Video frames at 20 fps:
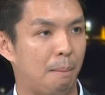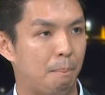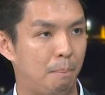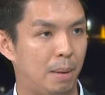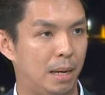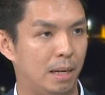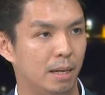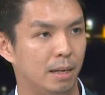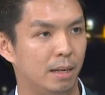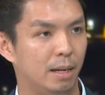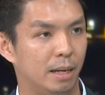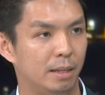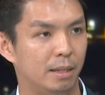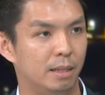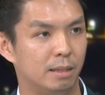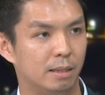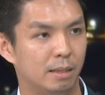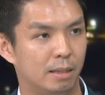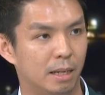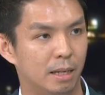embedded under
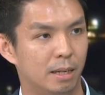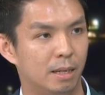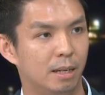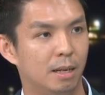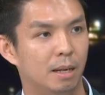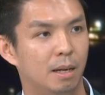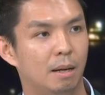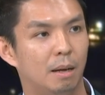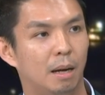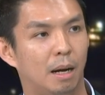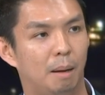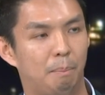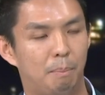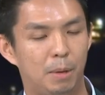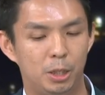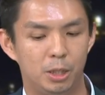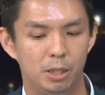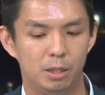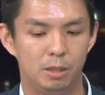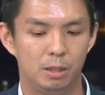the skin.
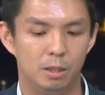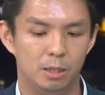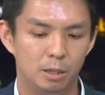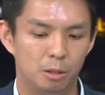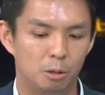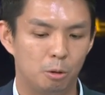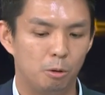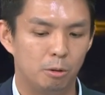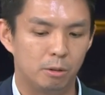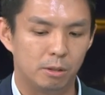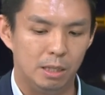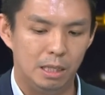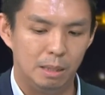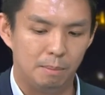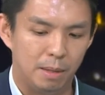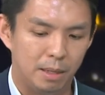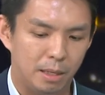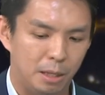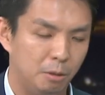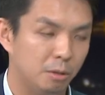Patients just go to
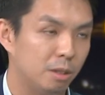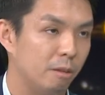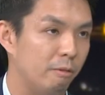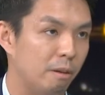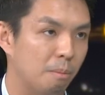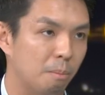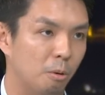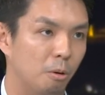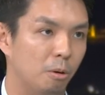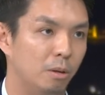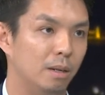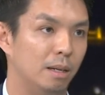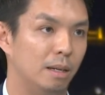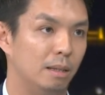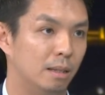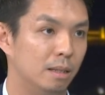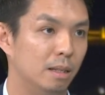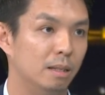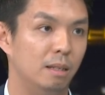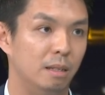sleep and they use a remote
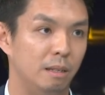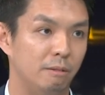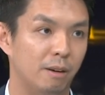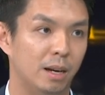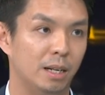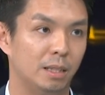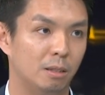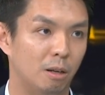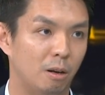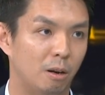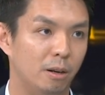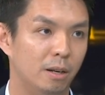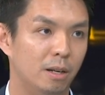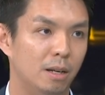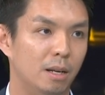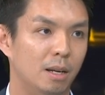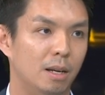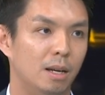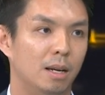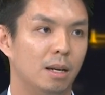and turn the device on.
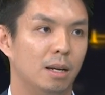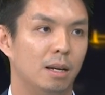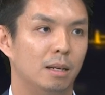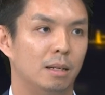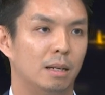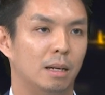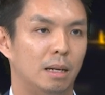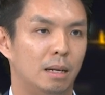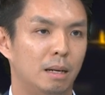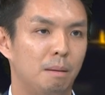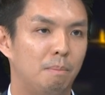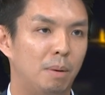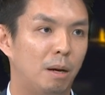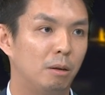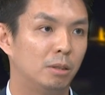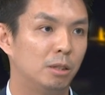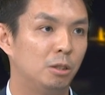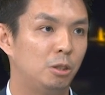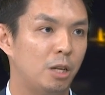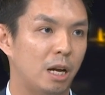The
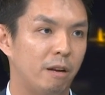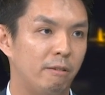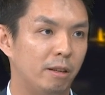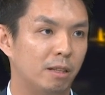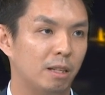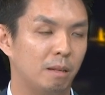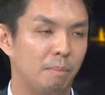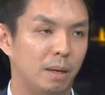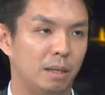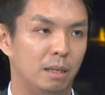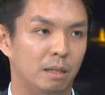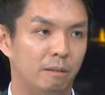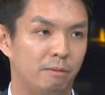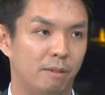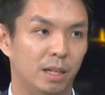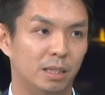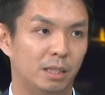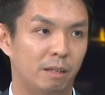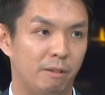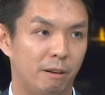impulses generated by the
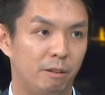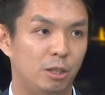device are